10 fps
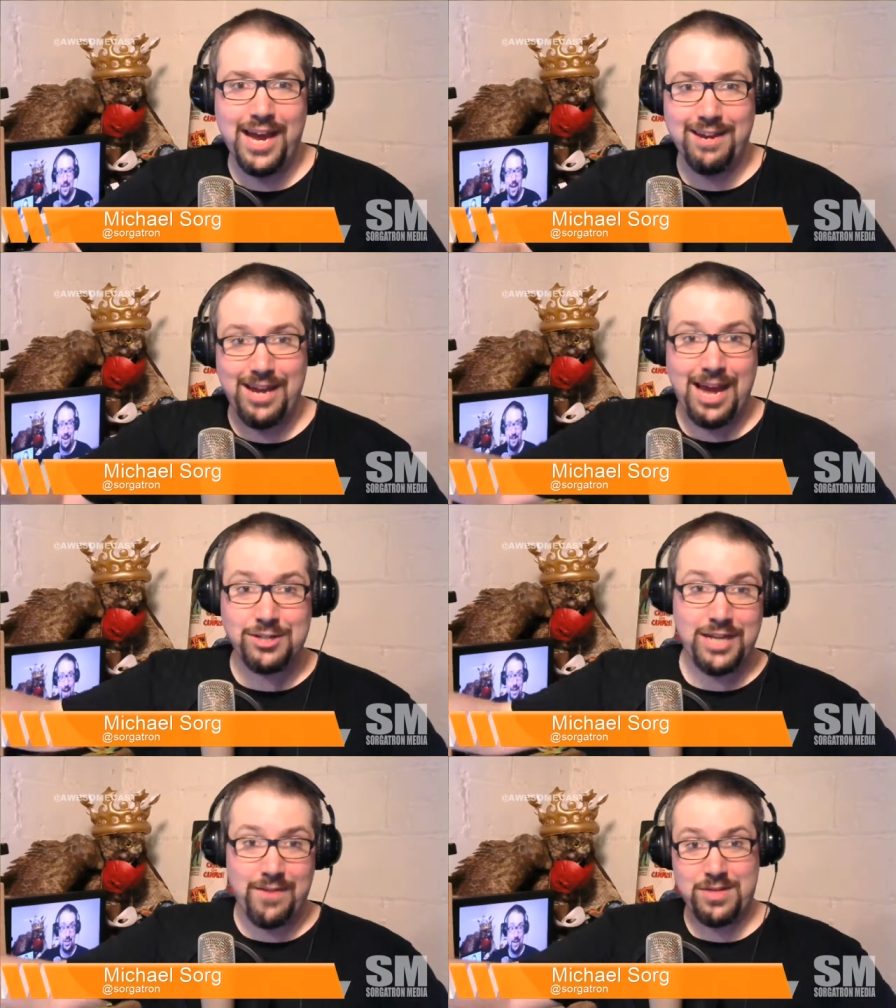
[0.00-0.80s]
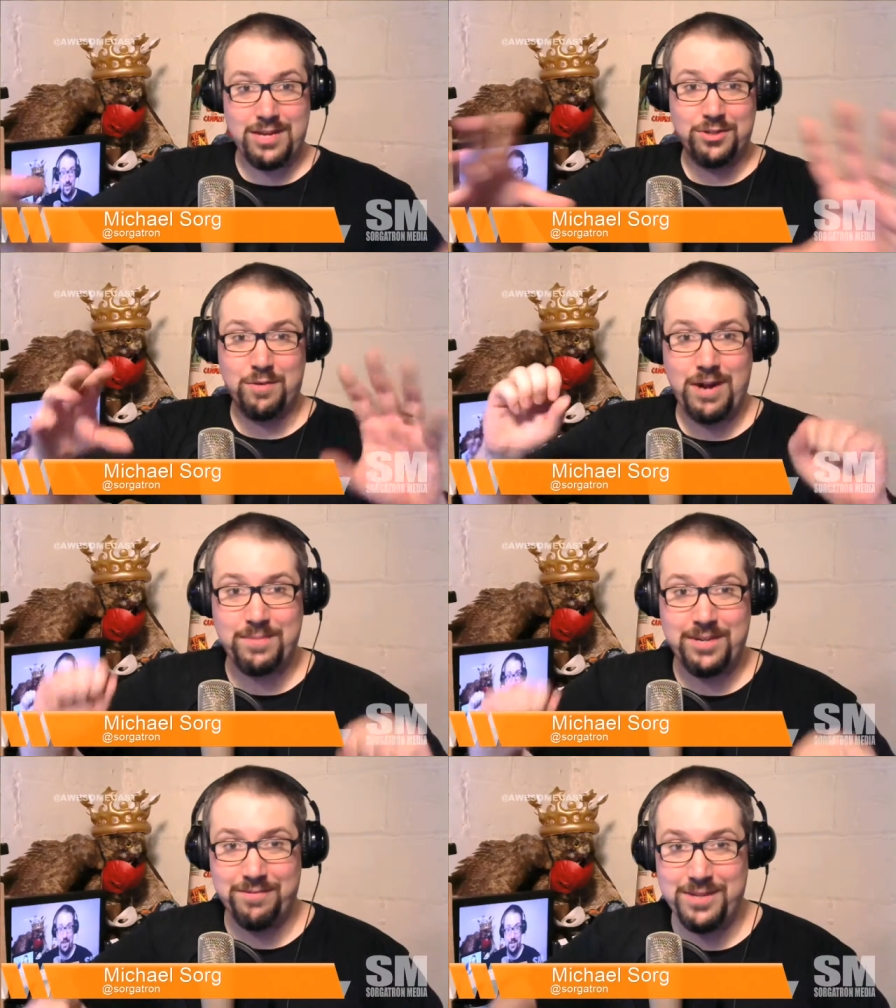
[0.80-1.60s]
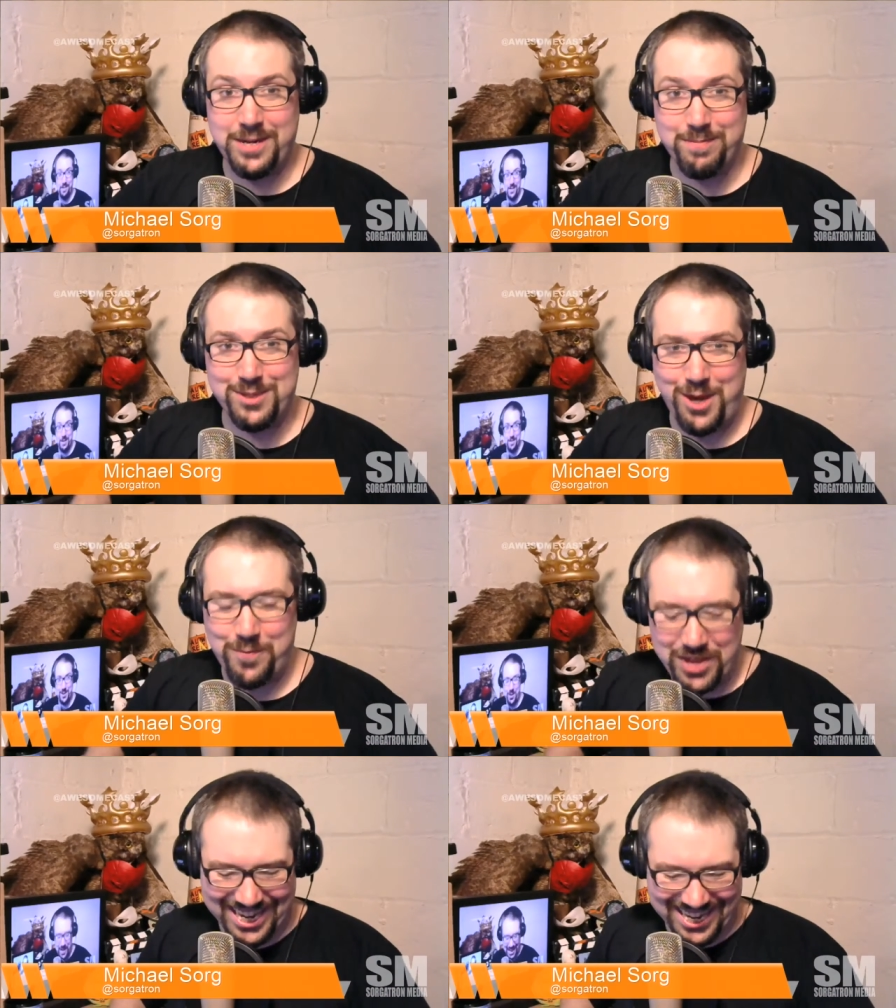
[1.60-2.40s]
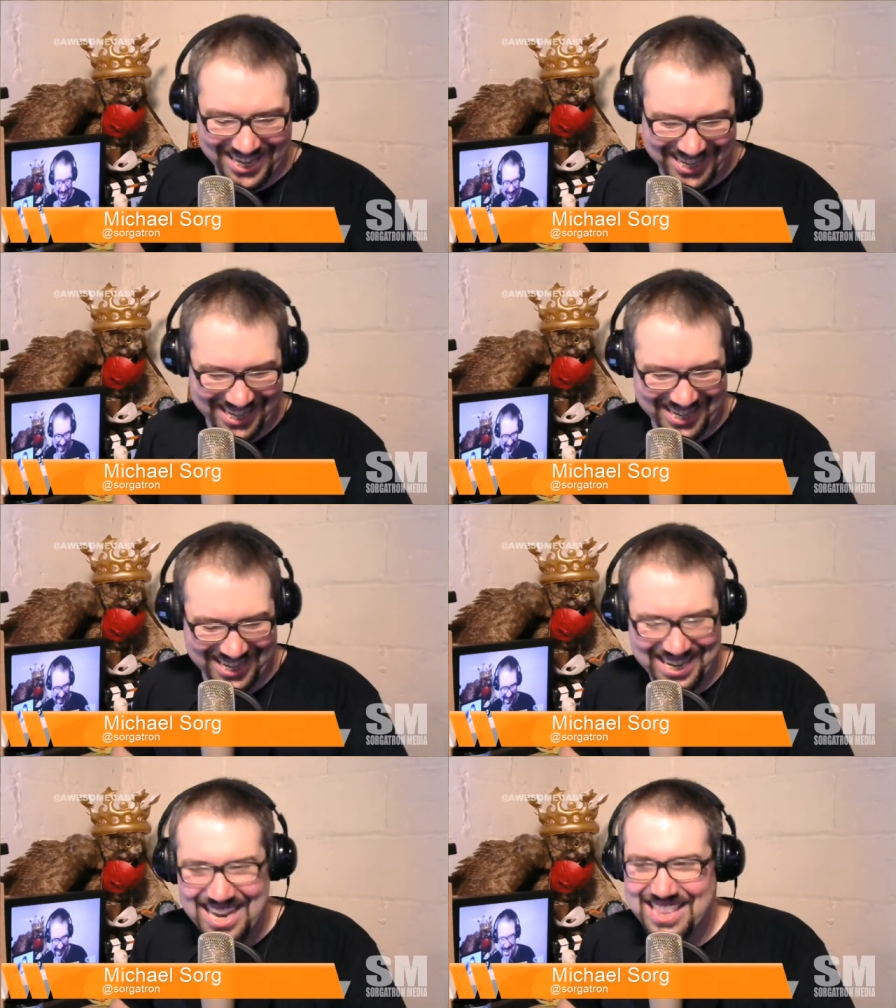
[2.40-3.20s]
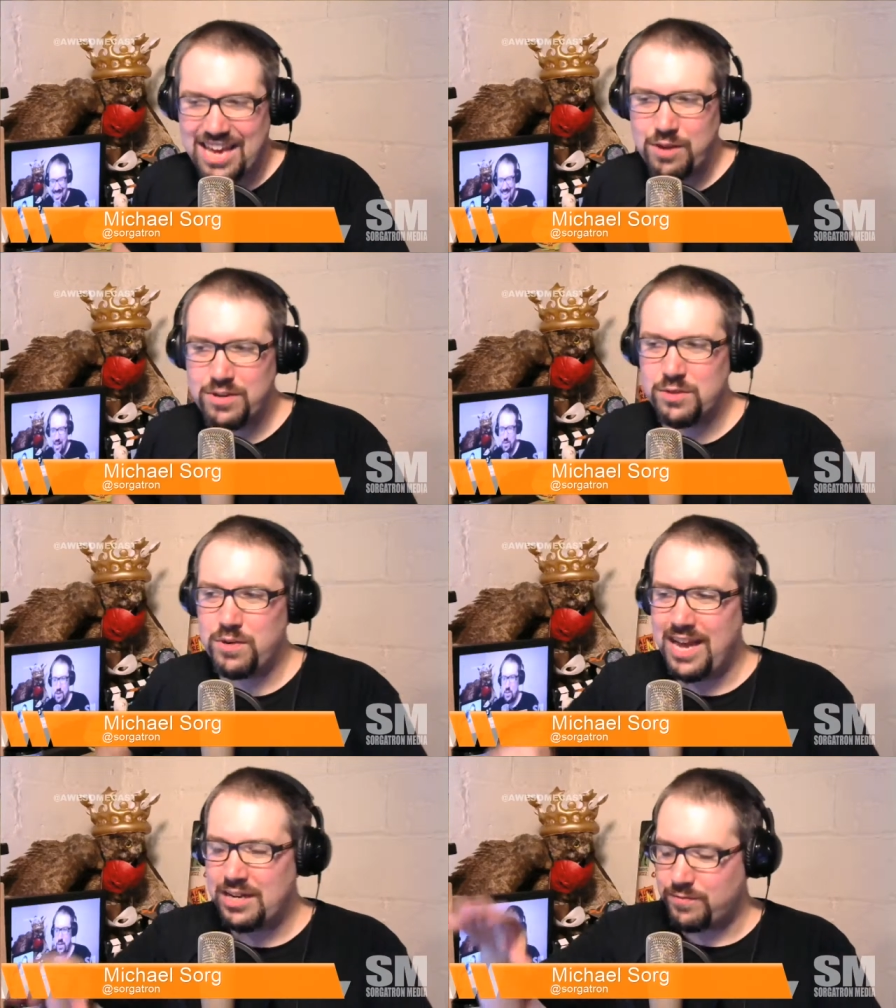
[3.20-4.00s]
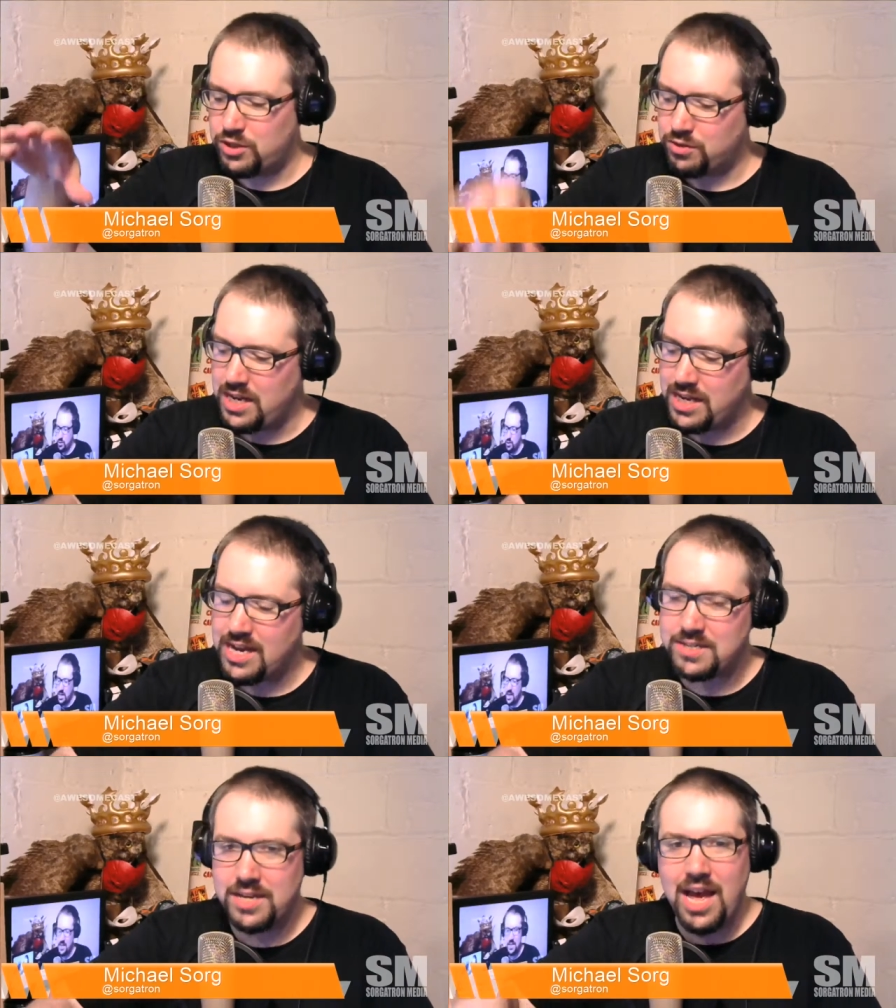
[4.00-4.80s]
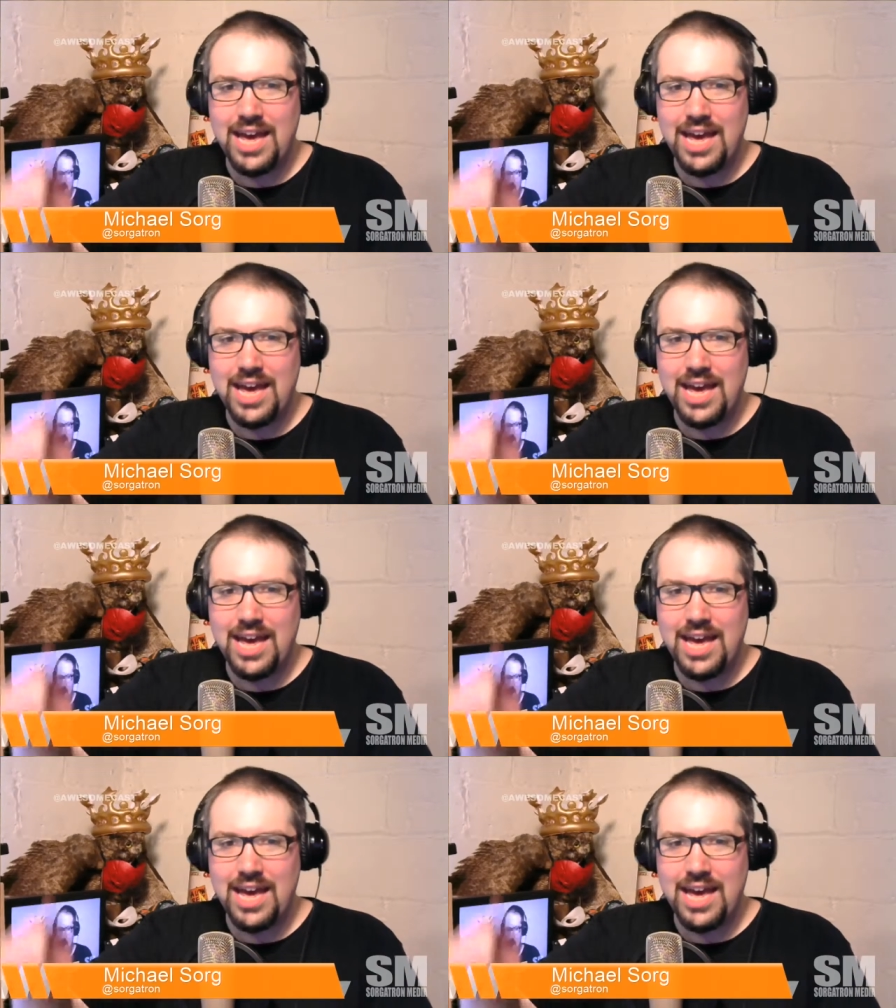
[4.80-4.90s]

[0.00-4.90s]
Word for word: And actually everything's all wrapped in with him. So thank you, Chris Whitlatch, for joining us.